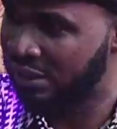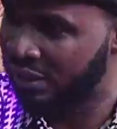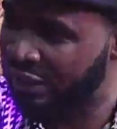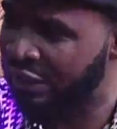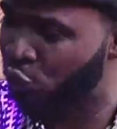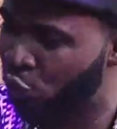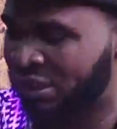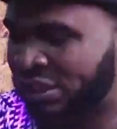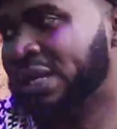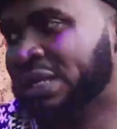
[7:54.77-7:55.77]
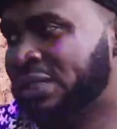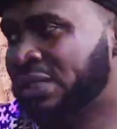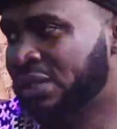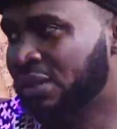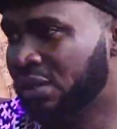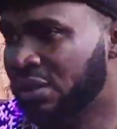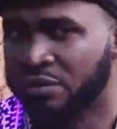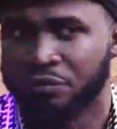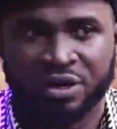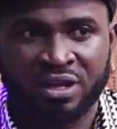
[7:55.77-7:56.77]
needs to be checked
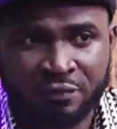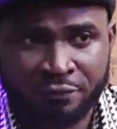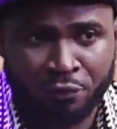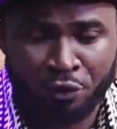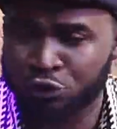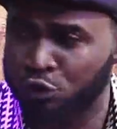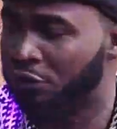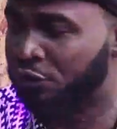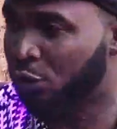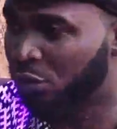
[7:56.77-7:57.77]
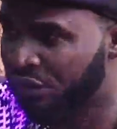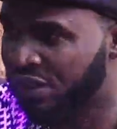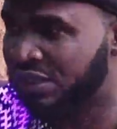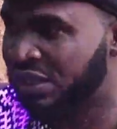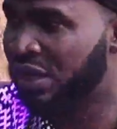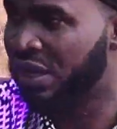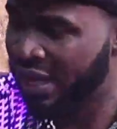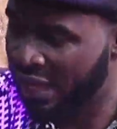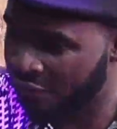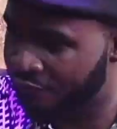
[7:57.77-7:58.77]
for the influx of some of these
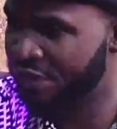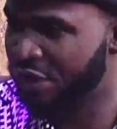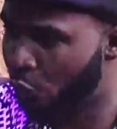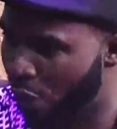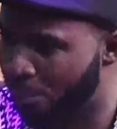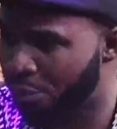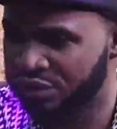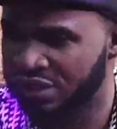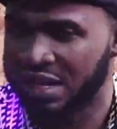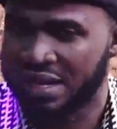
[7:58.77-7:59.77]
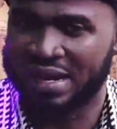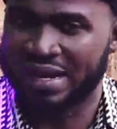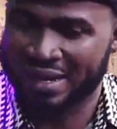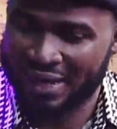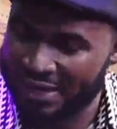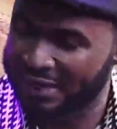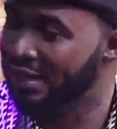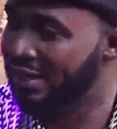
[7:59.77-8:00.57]
heavy weapons that are landing in